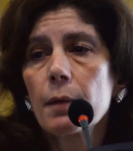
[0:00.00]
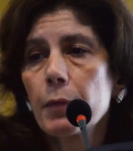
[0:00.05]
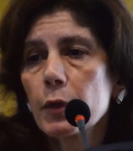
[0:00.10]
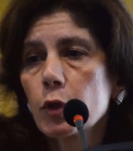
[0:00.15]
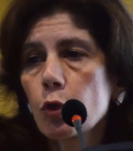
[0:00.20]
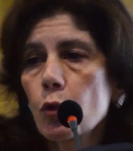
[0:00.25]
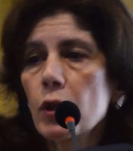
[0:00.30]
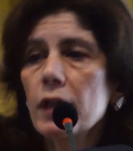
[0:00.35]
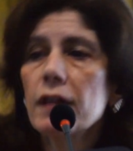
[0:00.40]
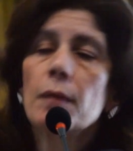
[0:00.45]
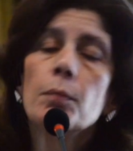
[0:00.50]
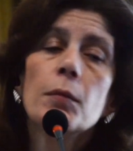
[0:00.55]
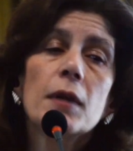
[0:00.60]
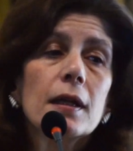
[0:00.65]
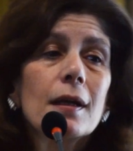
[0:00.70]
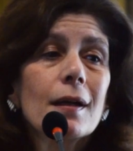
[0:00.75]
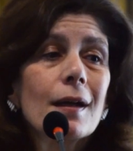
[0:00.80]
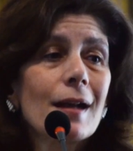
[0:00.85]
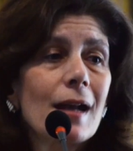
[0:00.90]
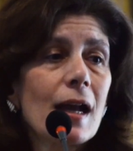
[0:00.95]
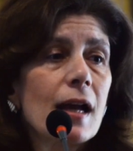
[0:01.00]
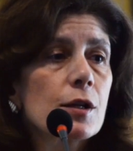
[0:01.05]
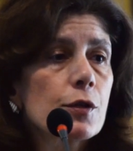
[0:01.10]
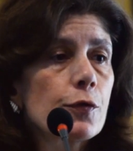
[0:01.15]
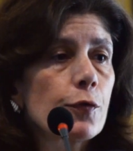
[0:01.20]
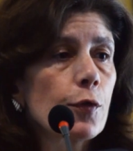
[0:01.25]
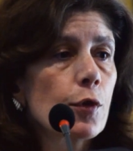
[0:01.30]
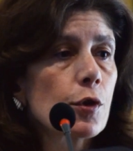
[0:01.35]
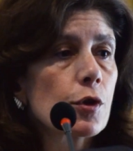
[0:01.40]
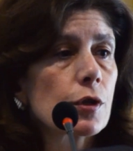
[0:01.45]
but you need the middle
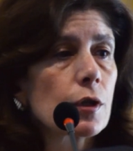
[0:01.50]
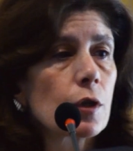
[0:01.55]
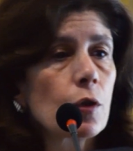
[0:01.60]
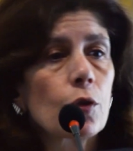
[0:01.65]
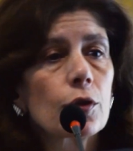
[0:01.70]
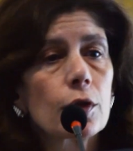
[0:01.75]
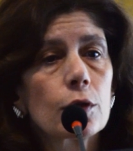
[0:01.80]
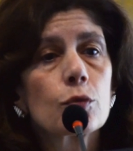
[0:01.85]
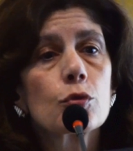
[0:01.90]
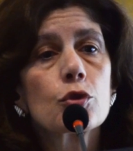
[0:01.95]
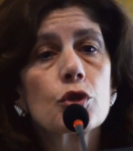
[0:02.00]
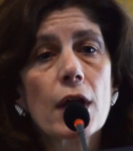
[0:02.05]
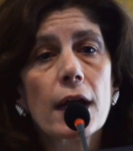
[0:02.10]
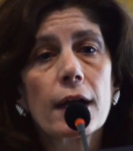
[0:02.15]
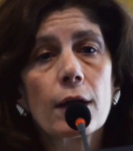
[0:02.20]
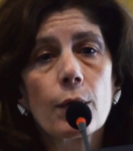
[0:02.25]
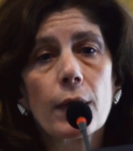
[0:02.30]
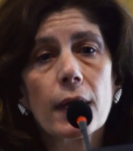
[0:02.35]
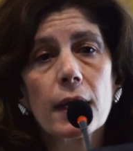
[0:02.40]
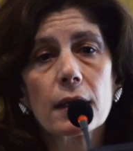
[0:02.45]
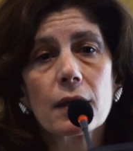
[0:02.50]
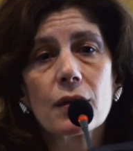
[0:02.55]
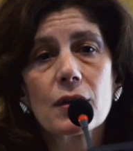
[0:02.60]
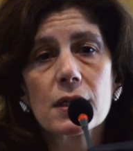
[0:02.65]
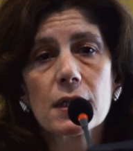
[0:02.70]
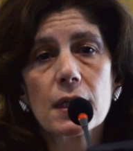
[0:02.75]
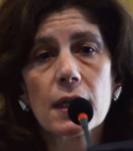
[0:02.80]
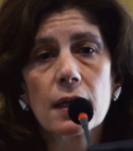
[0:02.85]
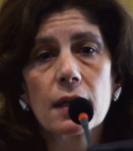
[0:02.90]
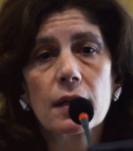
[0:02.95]
class first in order to generate
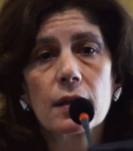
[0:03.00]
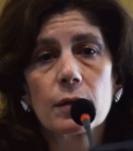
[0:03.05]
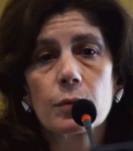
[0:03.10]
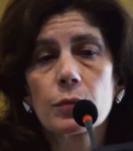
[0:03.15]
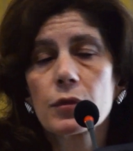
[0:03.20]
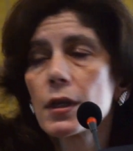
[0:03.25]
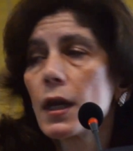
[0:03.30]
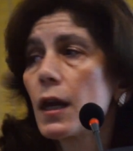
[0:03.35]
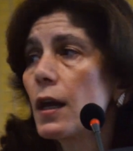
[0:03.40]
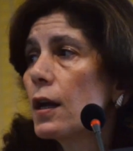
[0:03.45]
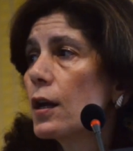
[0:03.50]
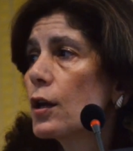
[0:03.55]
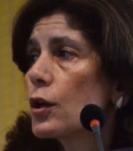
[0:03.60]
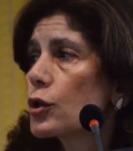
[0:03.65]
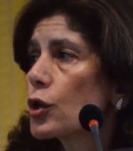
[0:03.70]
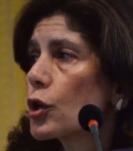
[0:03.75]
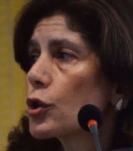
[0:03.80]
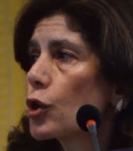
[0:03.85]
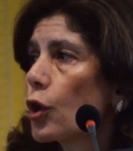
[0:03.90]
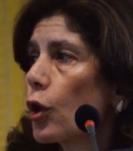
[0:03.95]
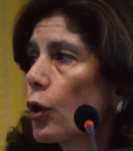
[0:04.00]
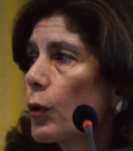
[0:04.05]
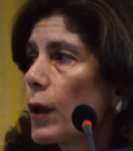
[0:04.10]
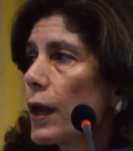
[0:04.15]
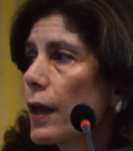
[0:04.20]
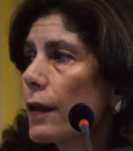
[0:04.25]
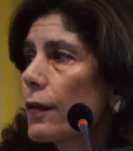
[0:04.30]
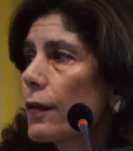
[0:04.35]
these incomes. So